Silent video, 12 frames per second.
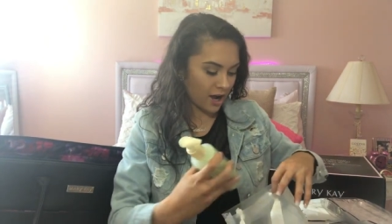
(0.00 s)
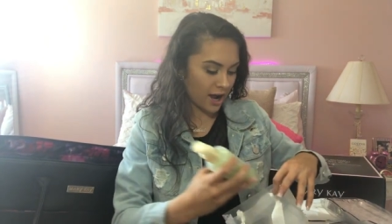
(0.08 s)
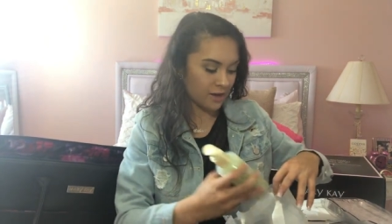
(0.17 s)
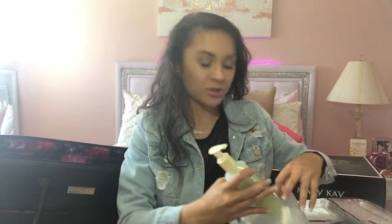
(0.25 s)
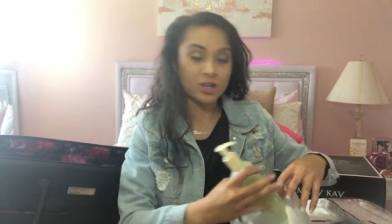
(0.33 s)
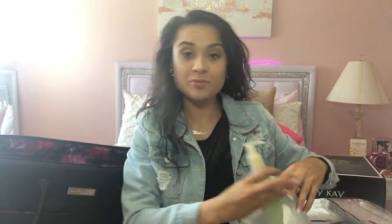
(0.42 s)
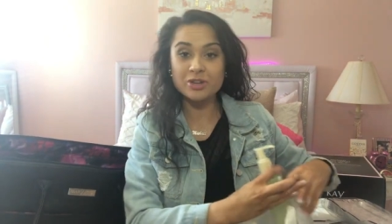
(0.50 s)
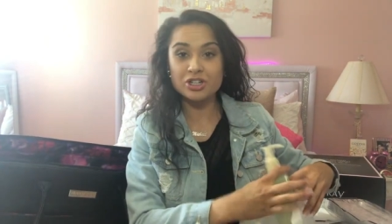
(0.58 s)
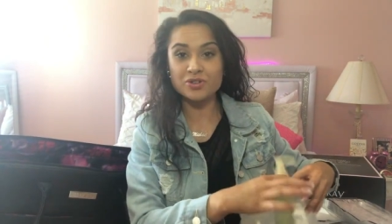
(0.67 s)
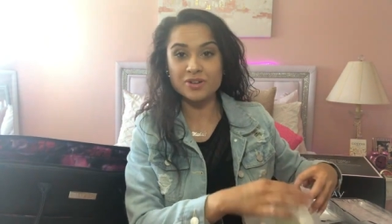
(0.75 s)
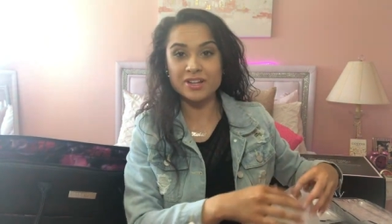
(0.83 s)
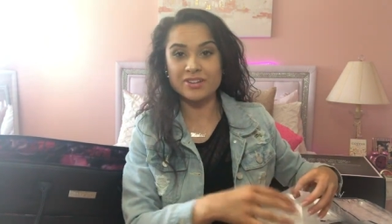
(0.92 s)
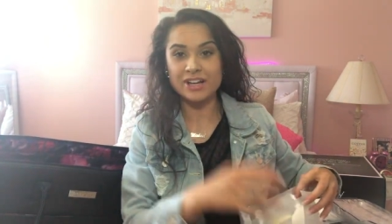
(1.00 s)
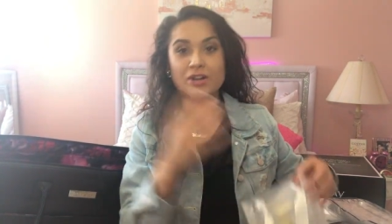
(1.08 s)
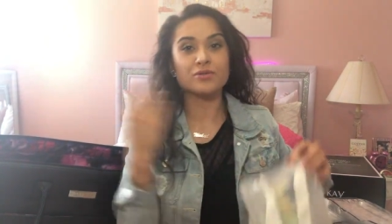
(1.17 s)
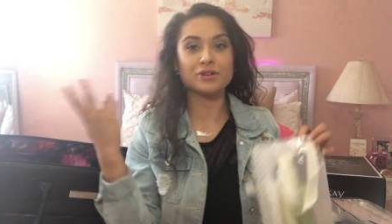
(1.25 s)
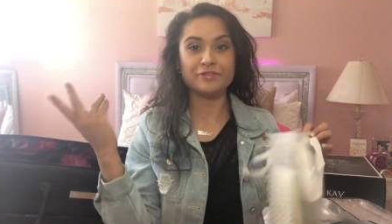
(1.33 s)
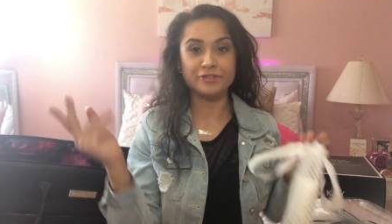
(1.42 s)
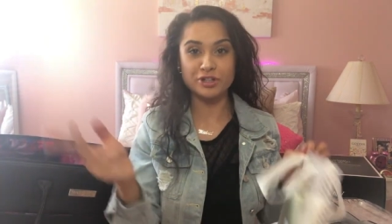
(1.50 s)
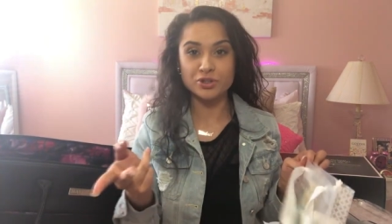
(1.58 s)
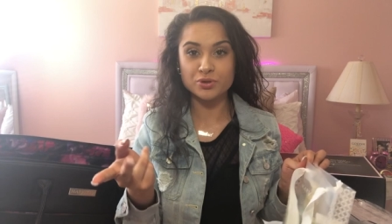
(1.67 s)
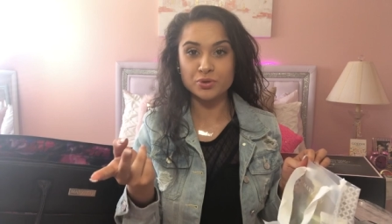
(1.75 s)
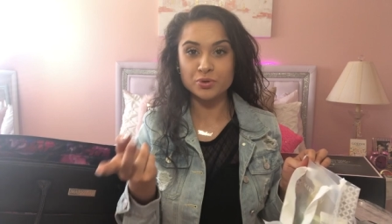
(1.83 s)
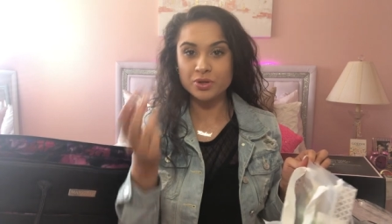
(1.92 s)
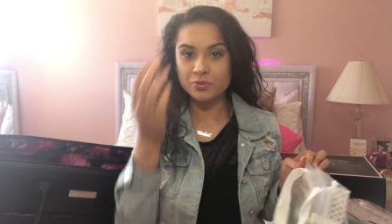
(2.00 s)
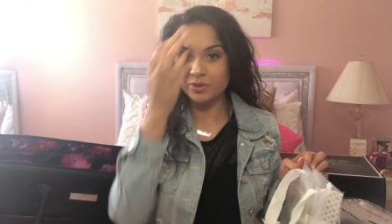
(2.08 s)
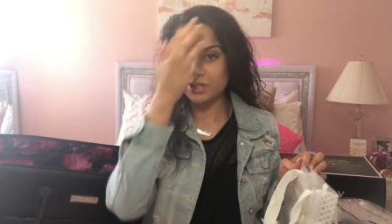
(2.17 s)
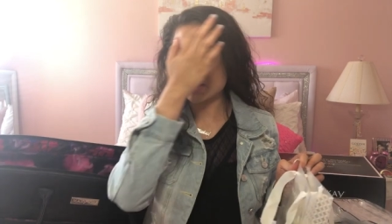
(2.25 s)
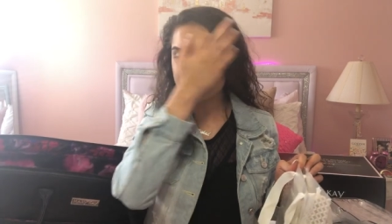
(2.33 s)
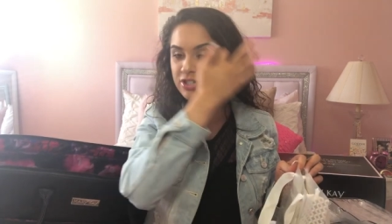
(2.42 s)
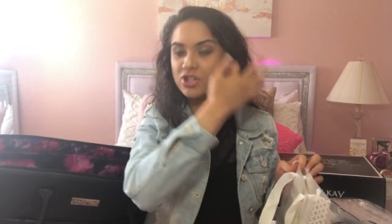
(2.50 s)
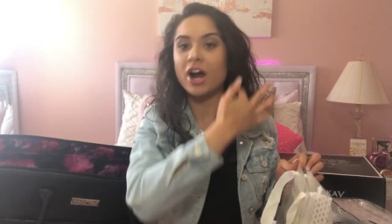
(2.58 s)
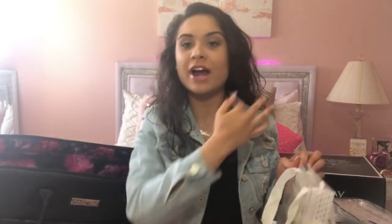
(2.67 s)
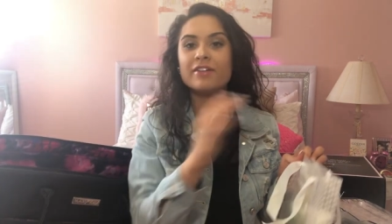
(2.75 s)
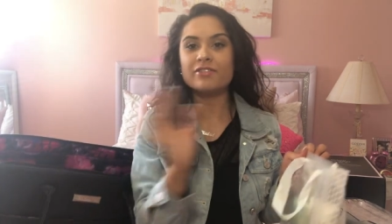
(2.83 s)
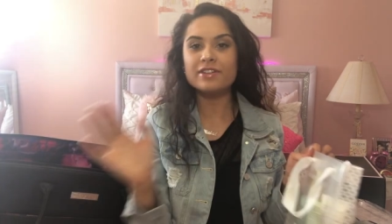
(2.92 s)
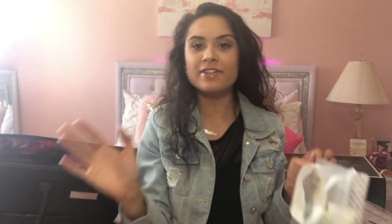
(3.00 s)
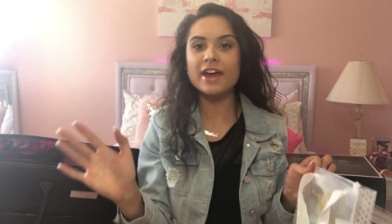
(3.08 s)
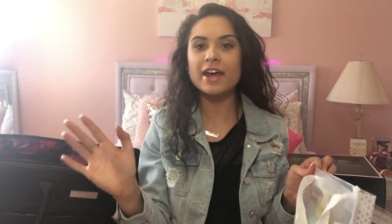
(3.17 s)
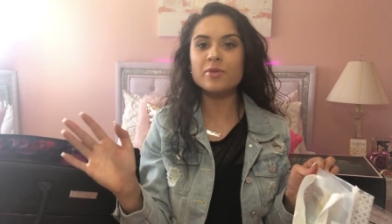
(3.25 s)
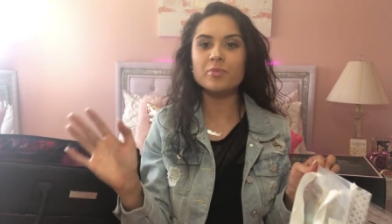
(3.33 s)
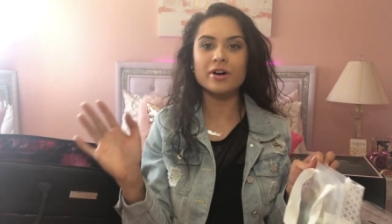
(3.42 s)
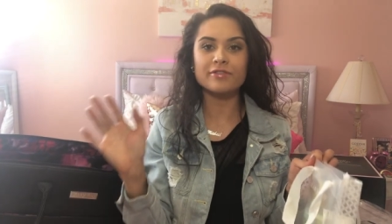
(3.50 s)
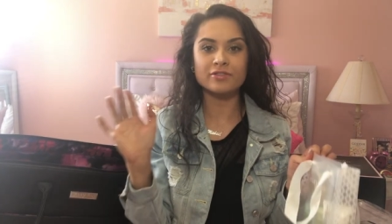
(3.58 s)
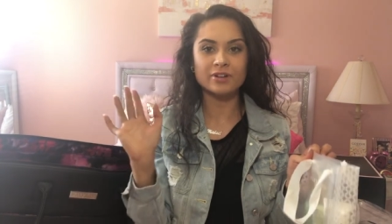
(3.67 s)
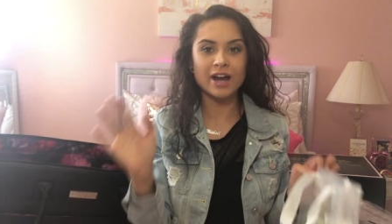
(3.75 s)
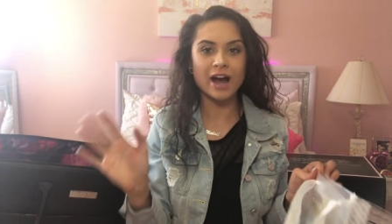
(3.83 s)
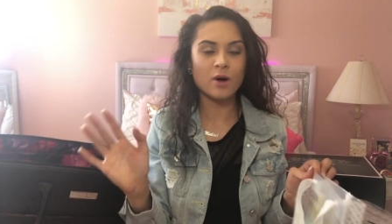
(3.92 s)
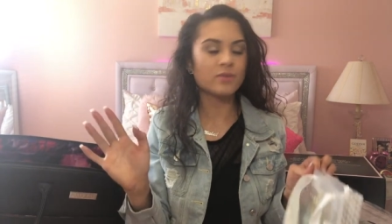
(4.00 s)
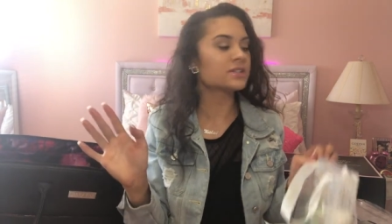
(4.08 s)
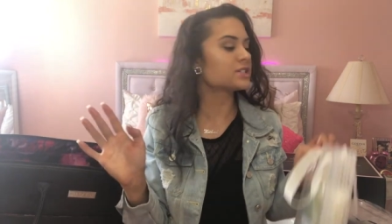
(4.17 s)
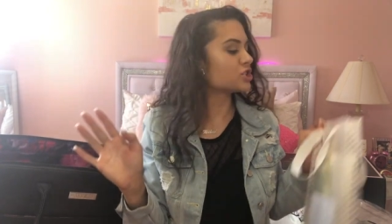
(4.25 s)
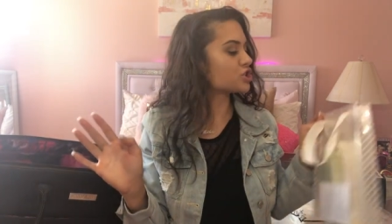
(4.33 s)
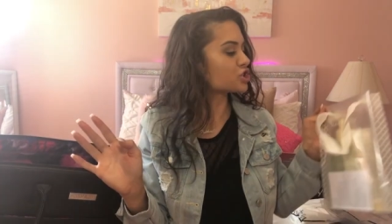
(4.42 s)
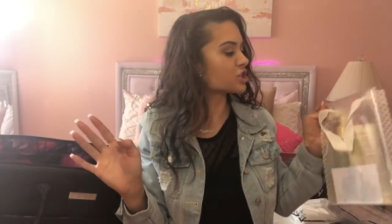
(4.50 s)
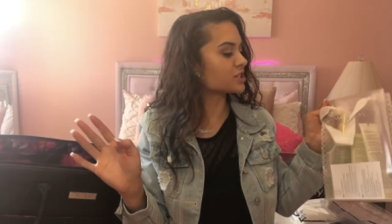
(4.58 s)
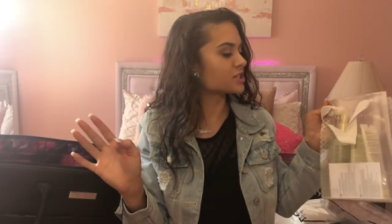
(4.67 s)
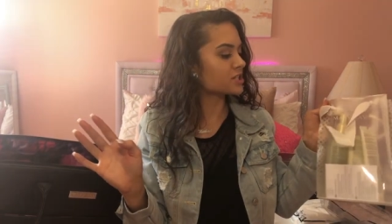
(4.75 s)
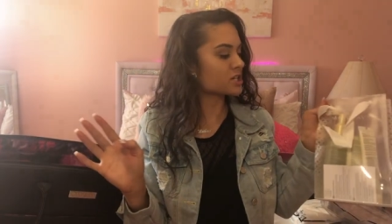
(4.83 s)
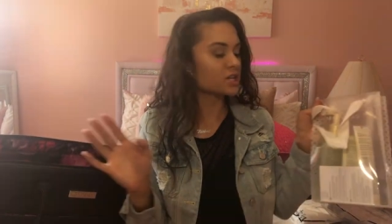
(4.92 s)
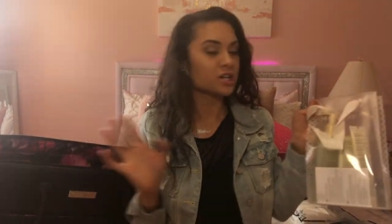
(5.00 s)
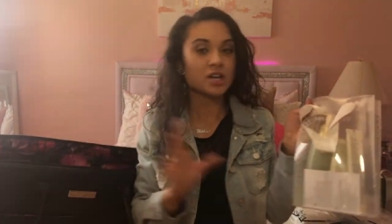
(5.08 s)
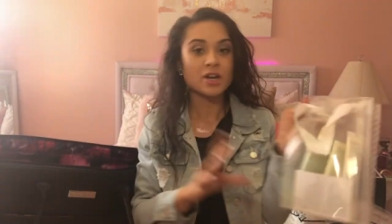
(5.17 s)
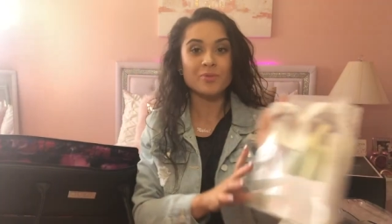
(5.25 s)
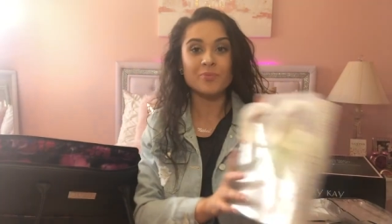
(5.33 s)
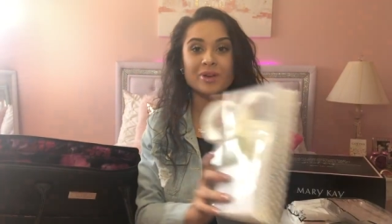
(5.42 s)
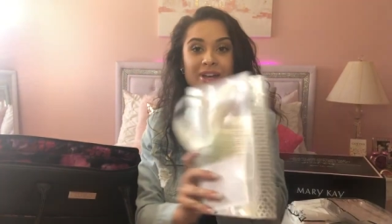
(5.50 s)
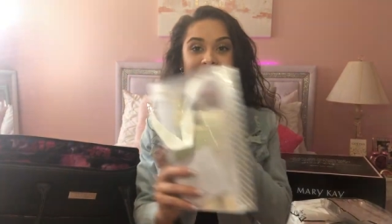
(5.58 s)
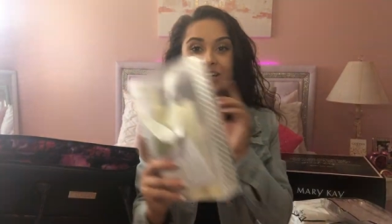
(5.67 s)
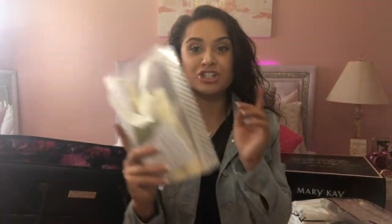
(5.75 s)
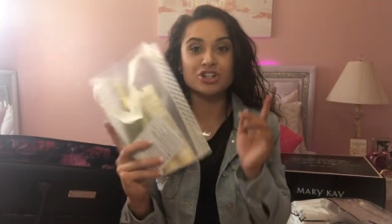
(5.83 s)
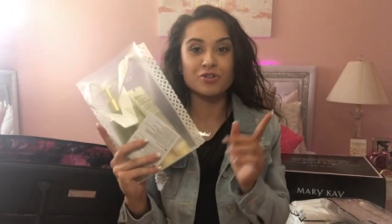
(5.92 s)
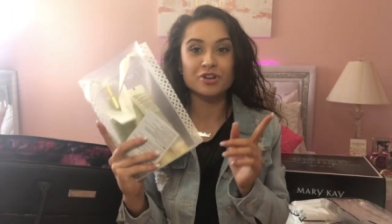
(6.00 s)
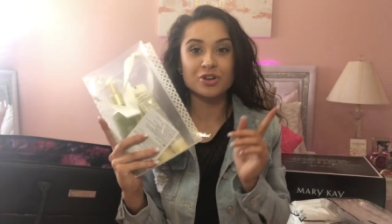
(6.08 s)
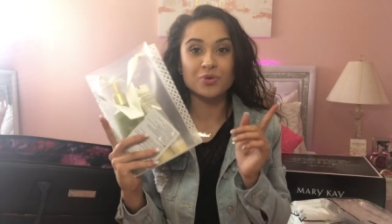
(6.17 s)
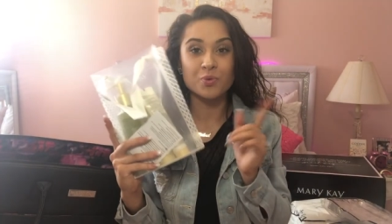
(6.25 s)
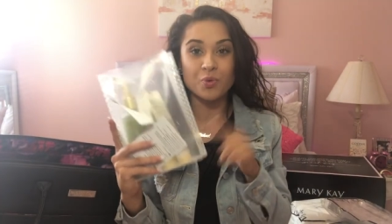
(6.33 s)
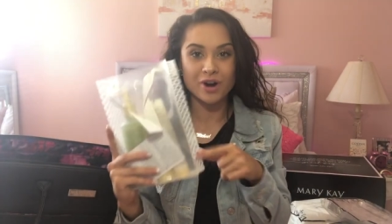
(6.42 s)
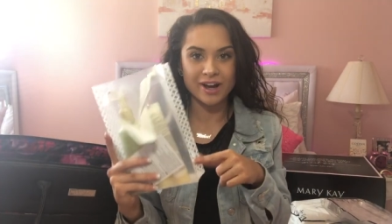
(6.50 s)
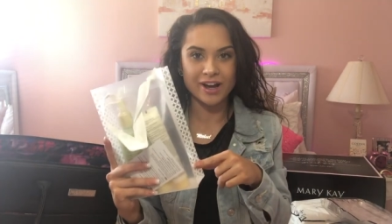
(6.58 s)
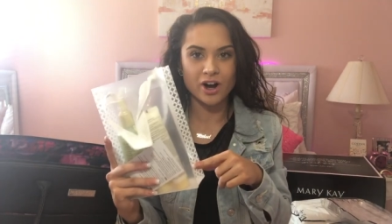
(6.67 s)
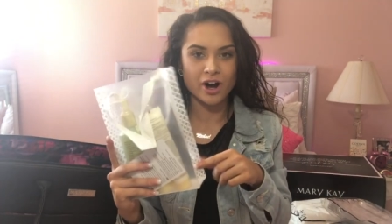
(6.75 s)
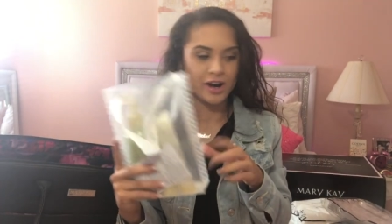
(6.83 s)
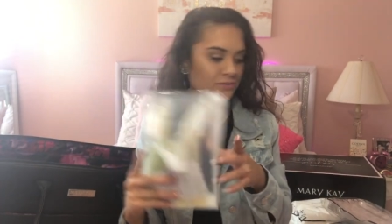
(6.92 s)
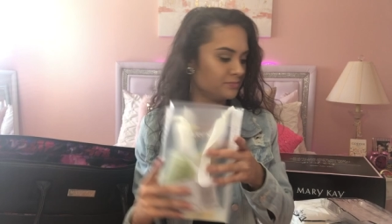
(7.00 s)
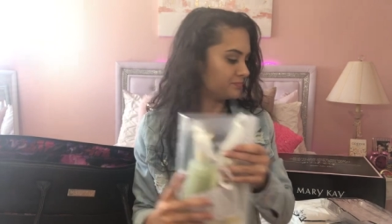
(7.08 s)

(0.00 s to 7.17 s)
I'm going to be doing like a review once I try everything, but for now this is just me showing you what I got.